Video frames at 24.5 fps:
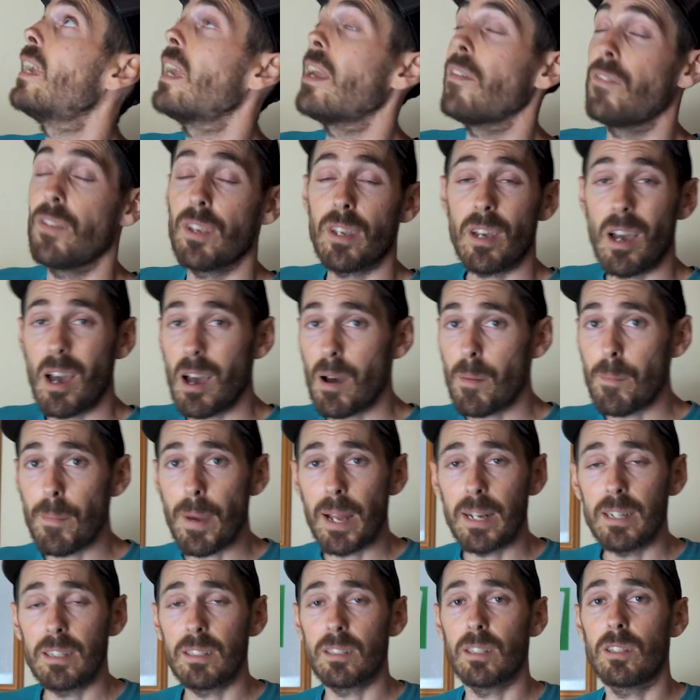If you can't
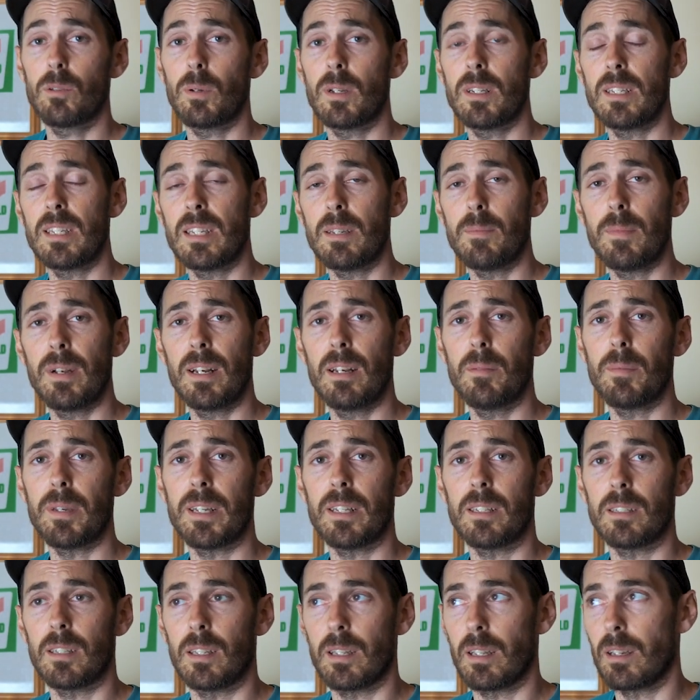manage the
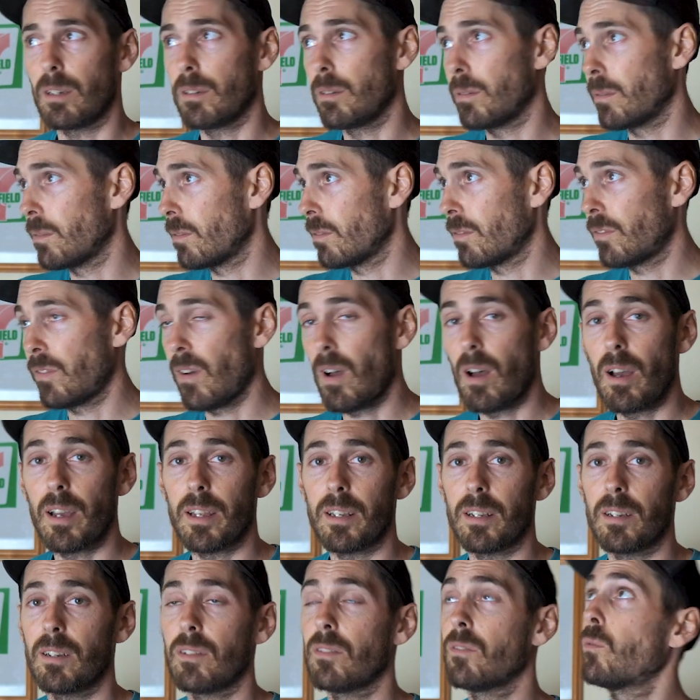20mm though,
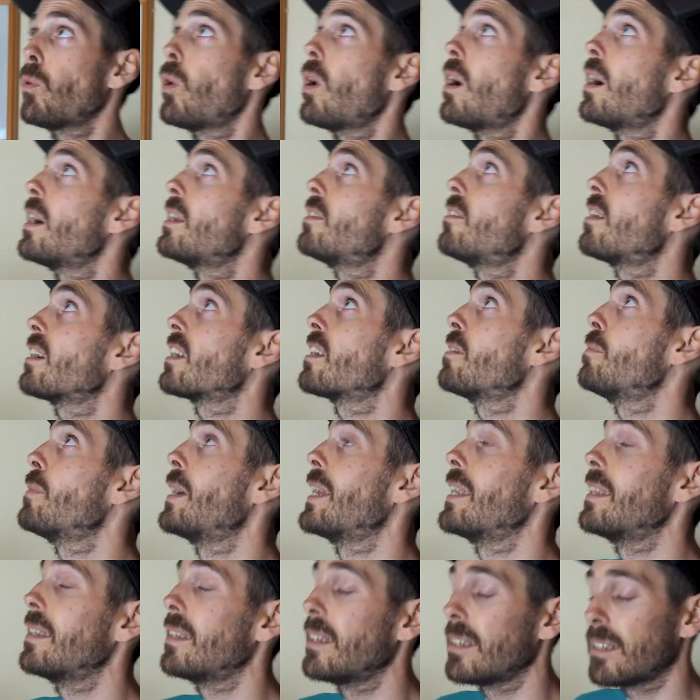fine. What I'd
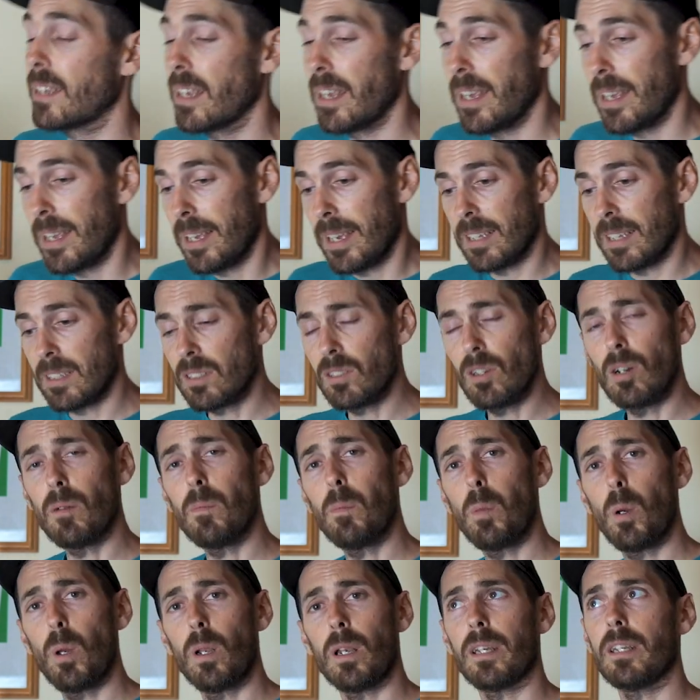recommend is not
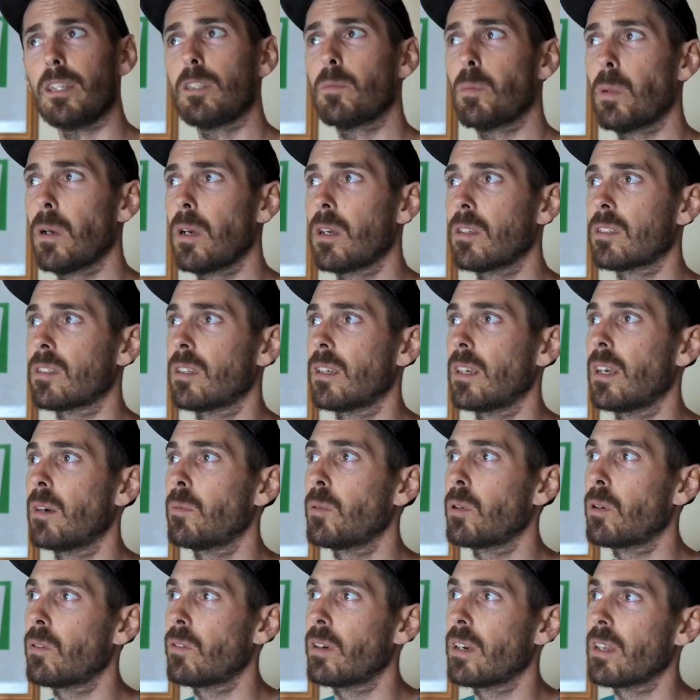pulleys. Personally,
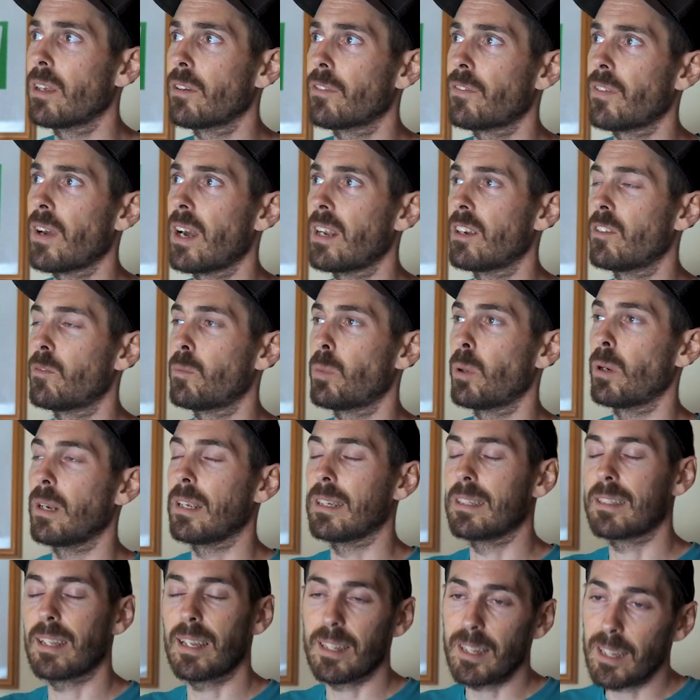I'm not really a fan of
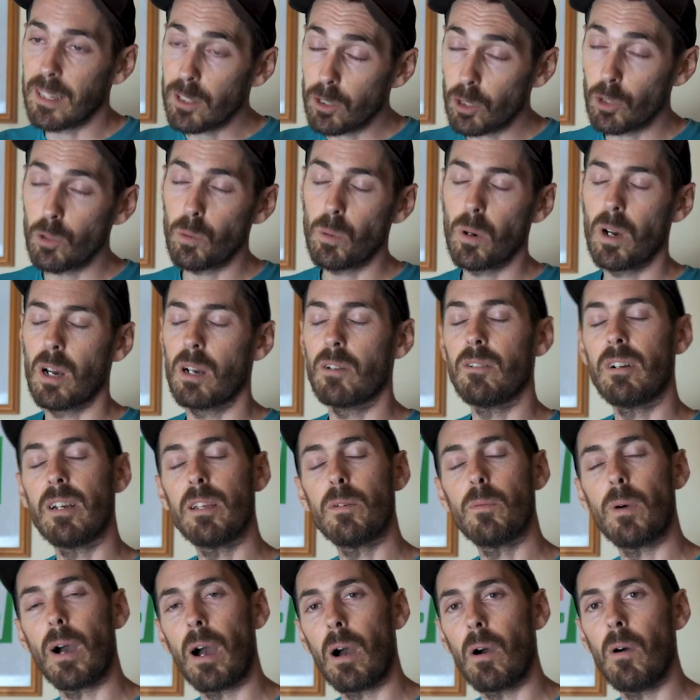pulleys. They do work
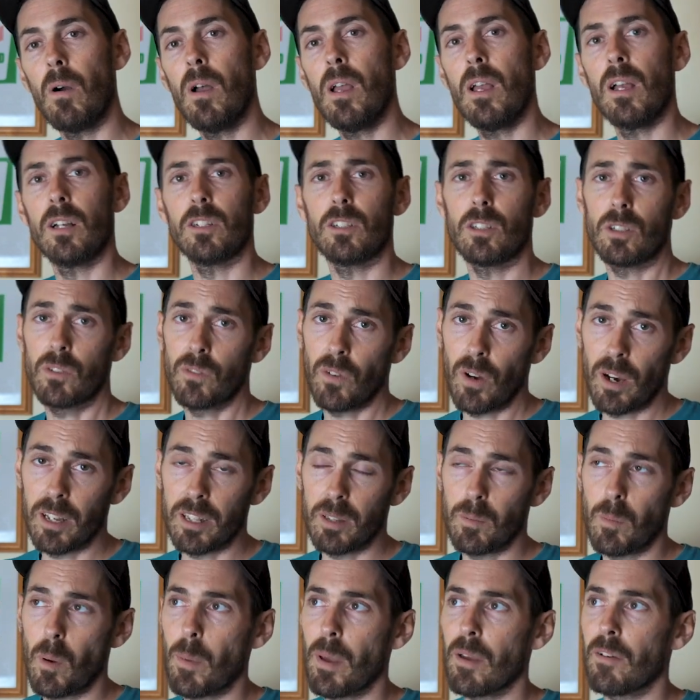really well, just find
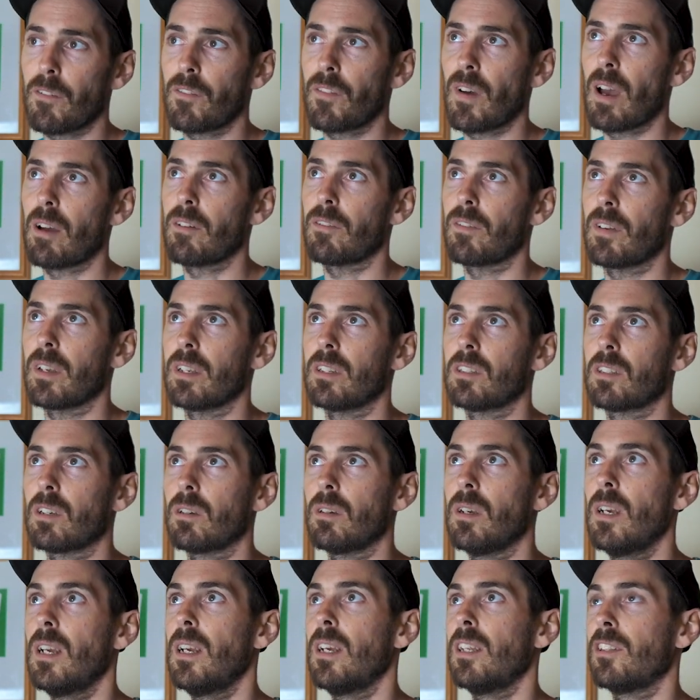them a bit faffy,
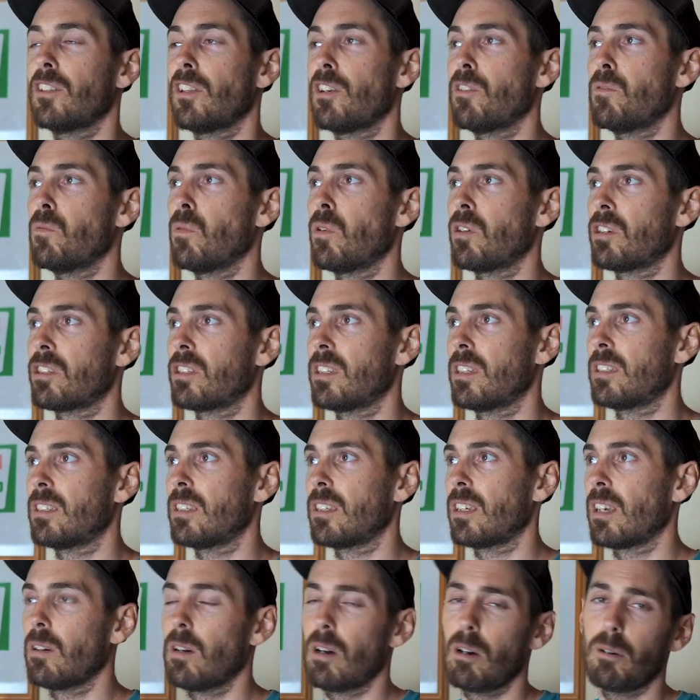so don't watch this
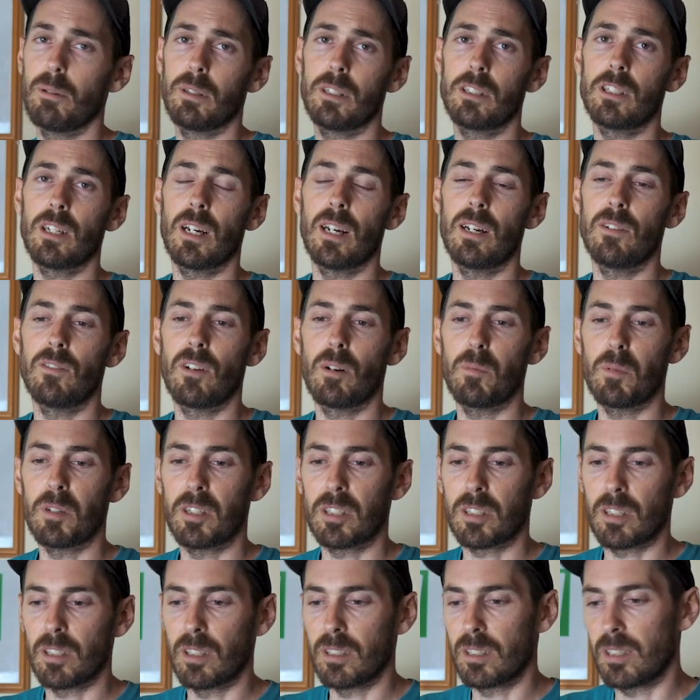and go, oh, he's chatting
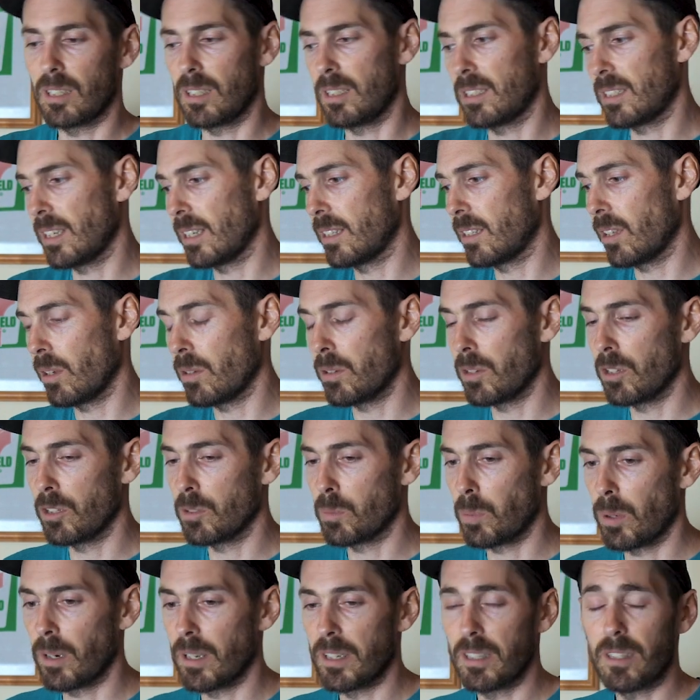rubbish because he said don't use
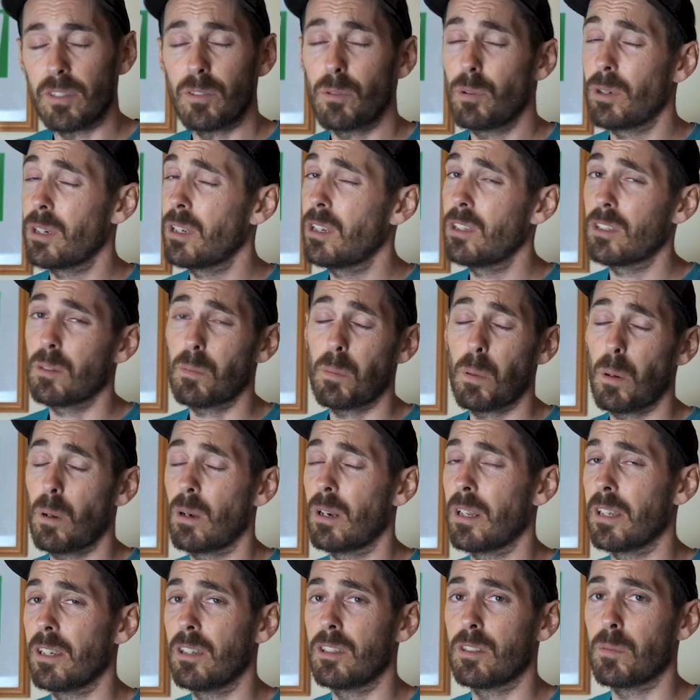pulleys. If you want to use a
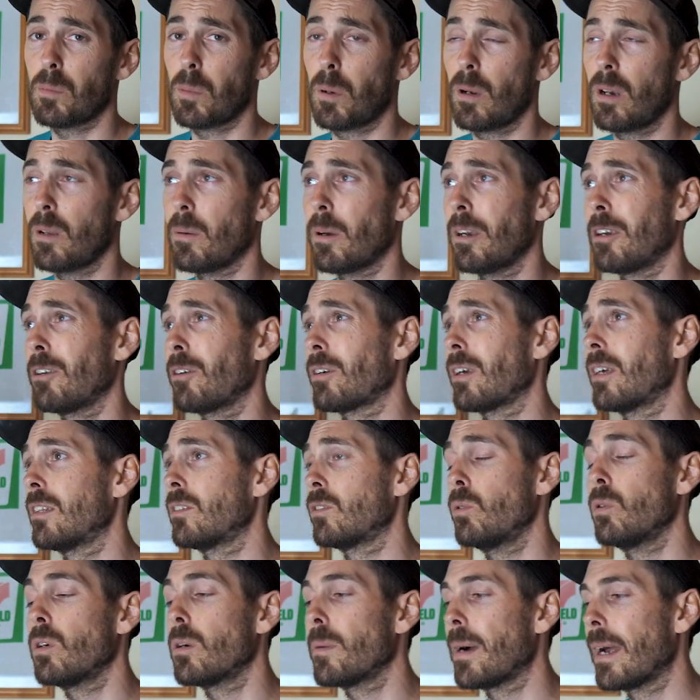pulley, use a pulley. I'm not going
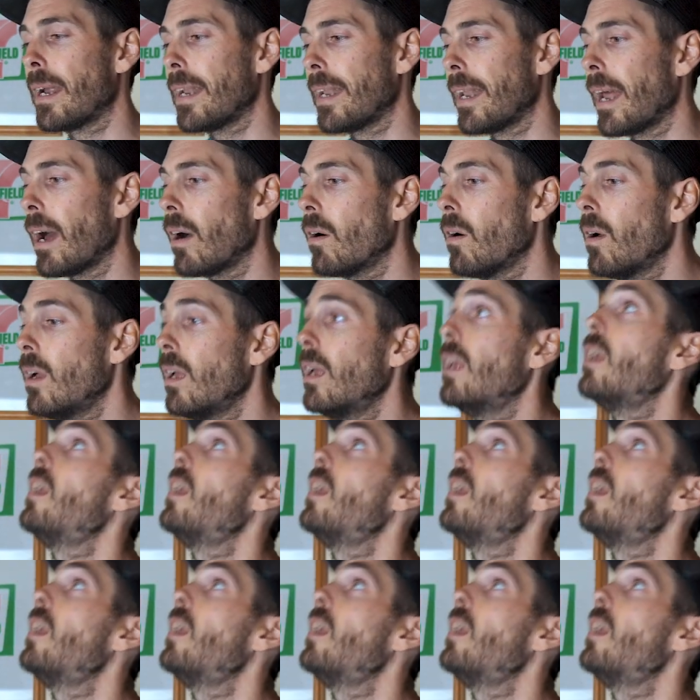to talk about it now.